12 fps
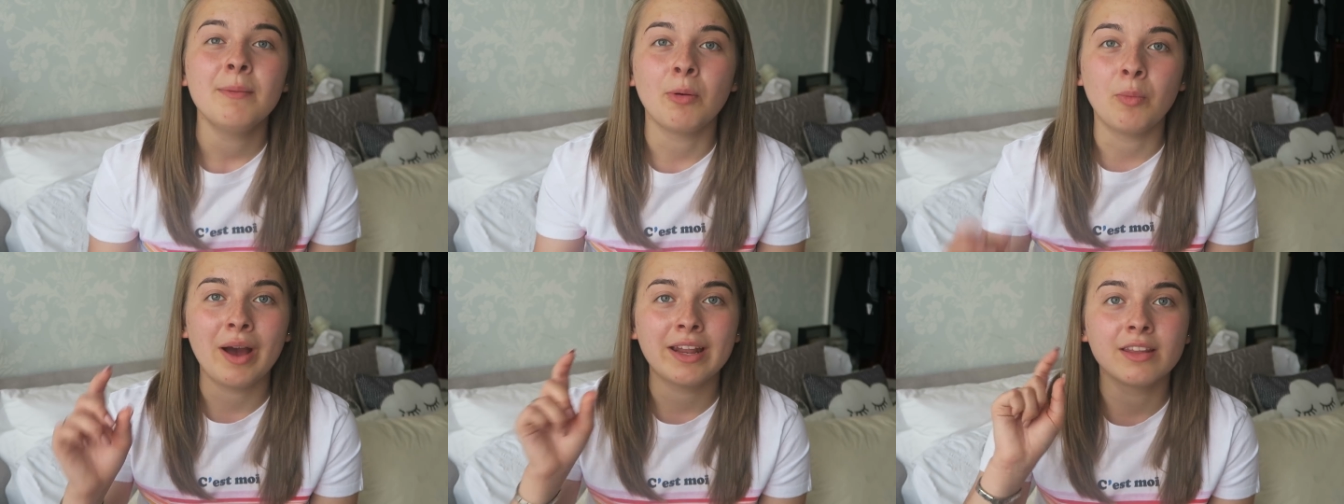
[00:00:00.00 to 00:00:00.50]

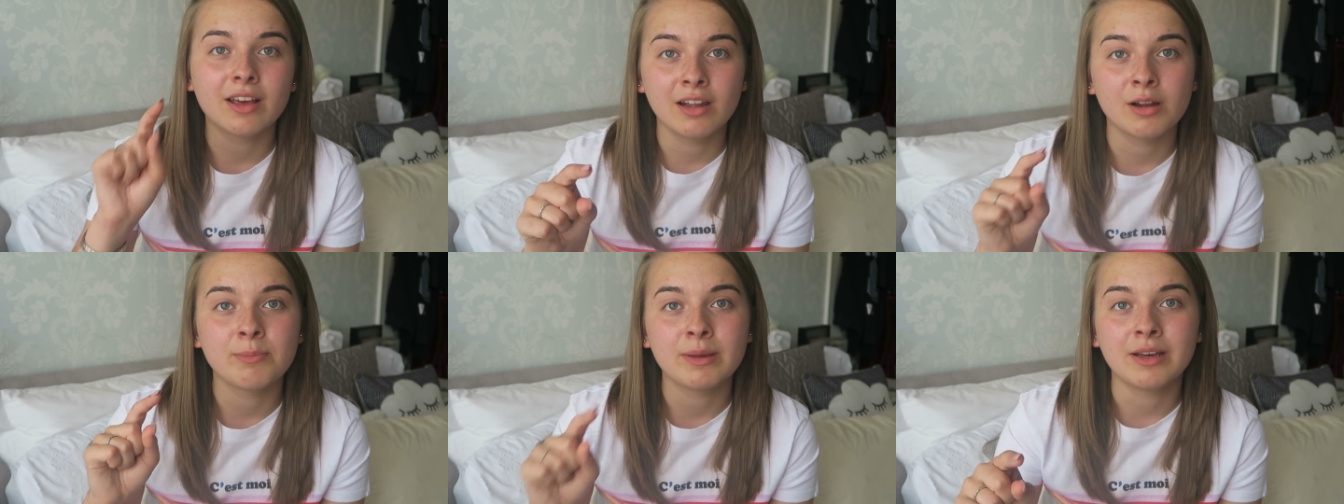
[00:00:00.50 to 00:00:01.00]
but when the
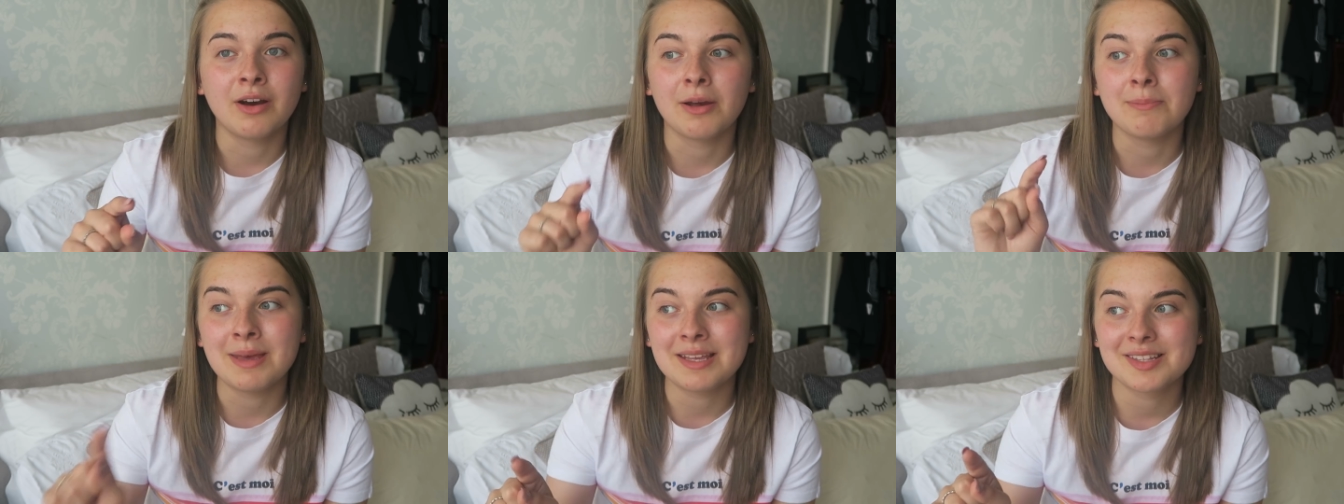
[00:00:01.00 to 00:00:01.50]
Colombia
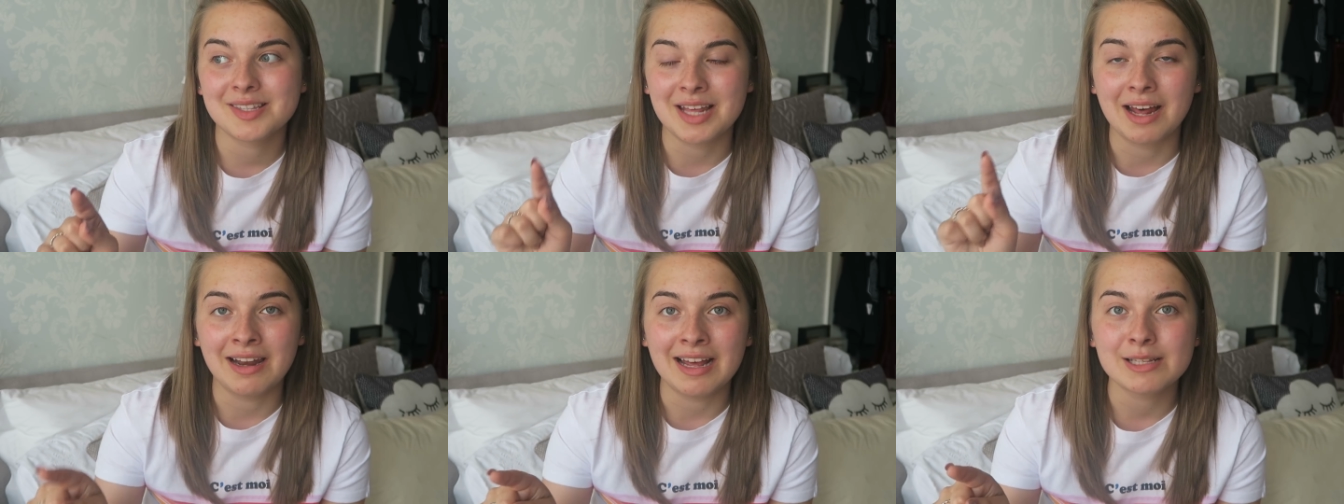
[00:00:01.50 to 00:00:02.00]
guy missed
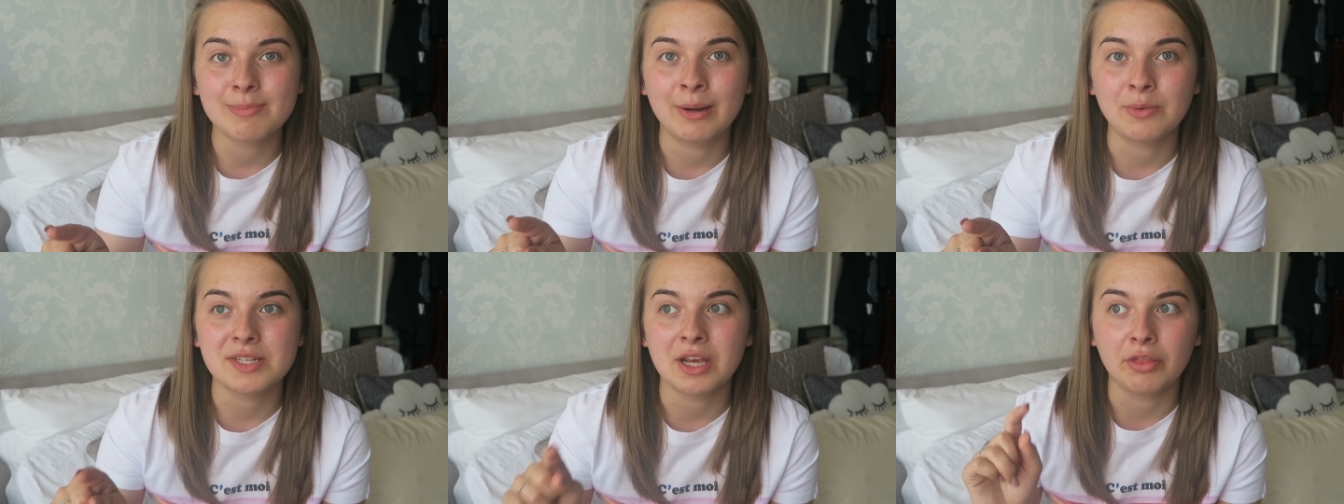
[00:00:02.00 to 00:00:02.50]
that last
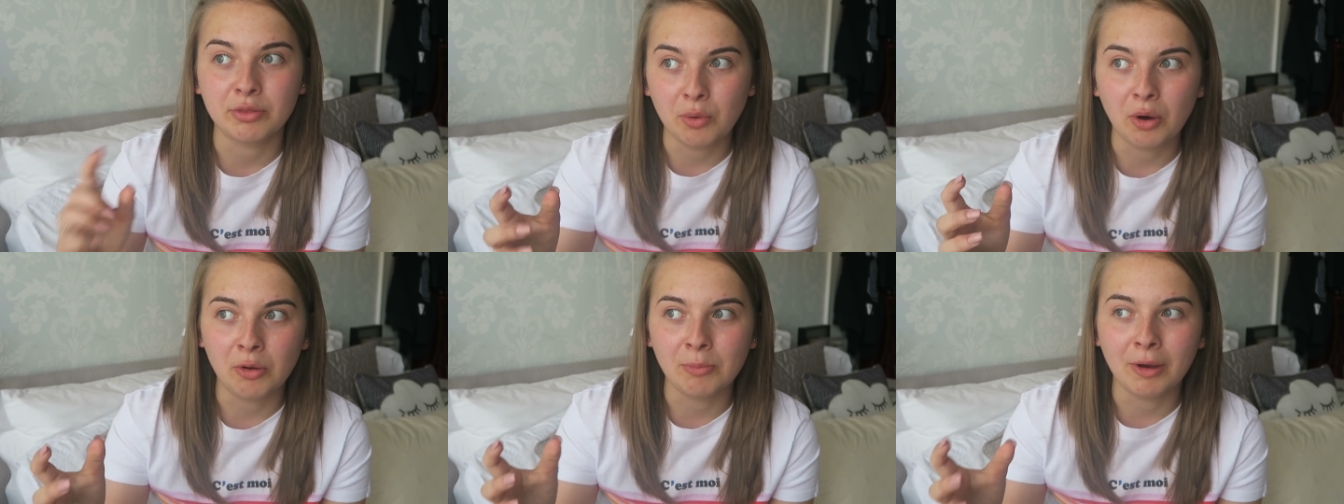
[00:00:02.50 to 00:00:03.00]
penalty, I
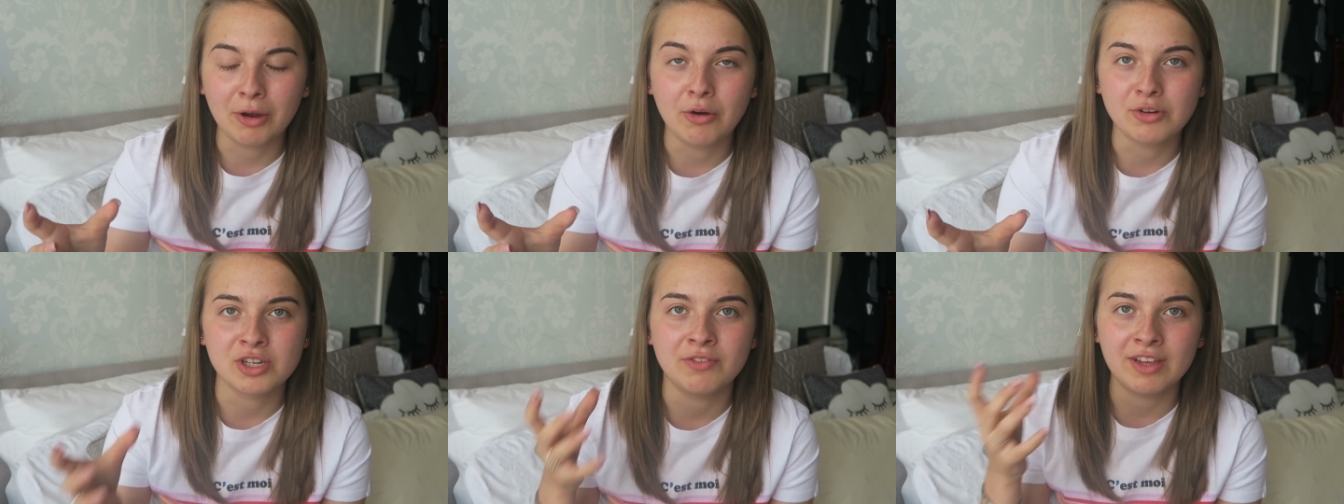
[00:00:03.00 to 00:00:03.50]
thought, oh my
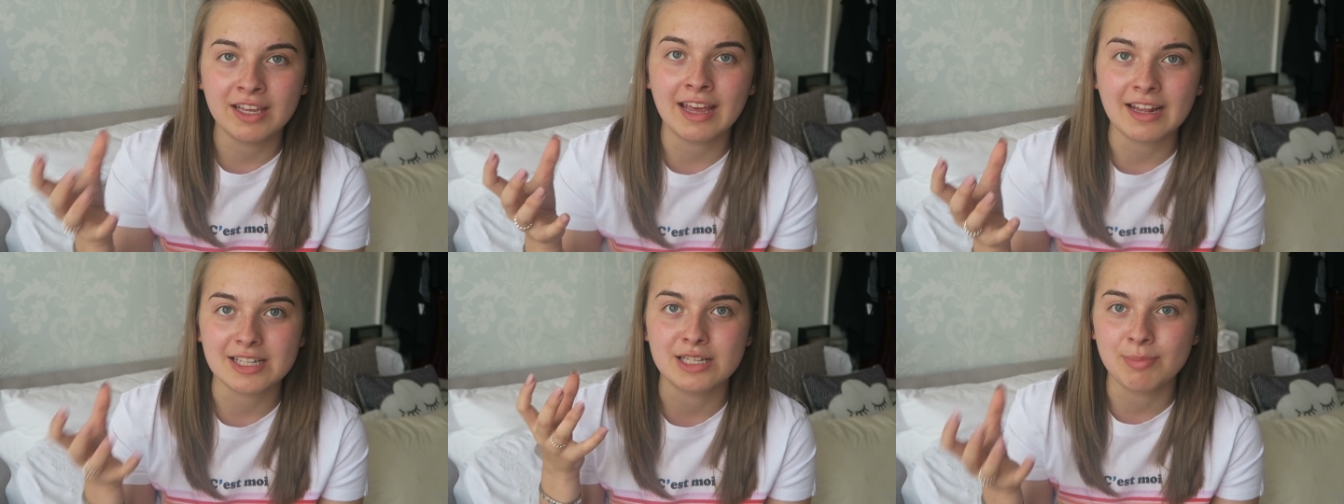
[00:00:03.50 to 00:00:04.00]
gosh, if he
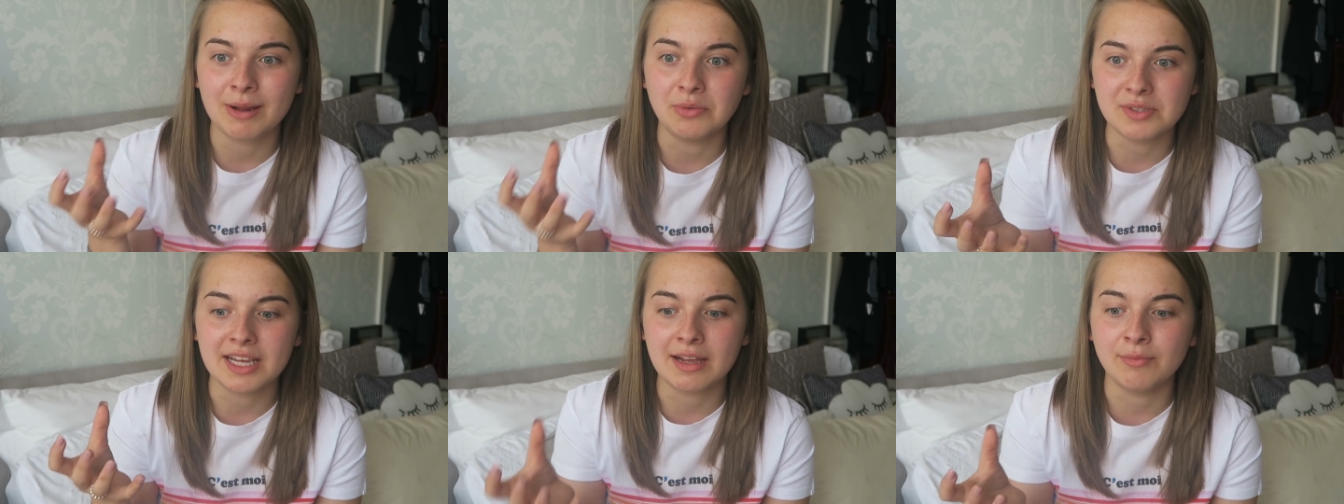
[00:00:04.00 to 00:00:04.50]
gets this
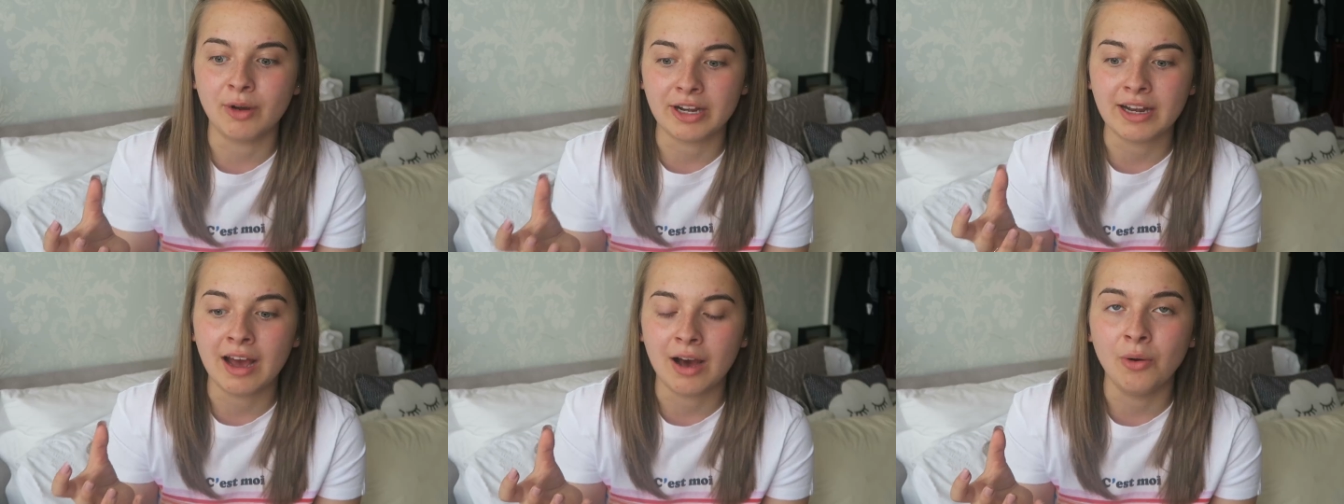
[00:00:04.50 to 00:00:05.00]
penalty in
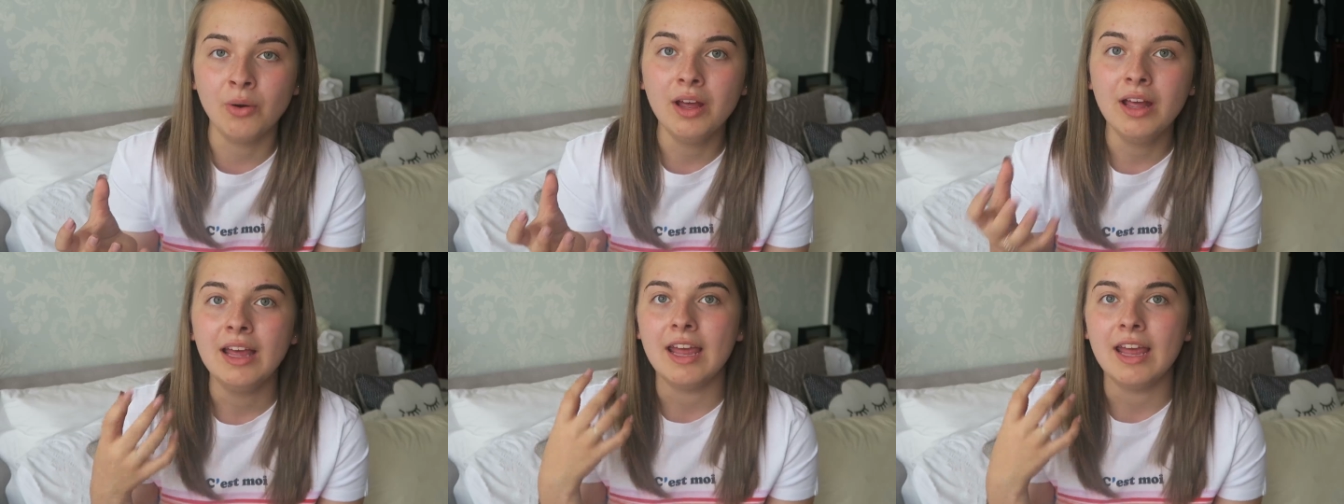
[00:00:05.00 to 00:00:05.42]
right now,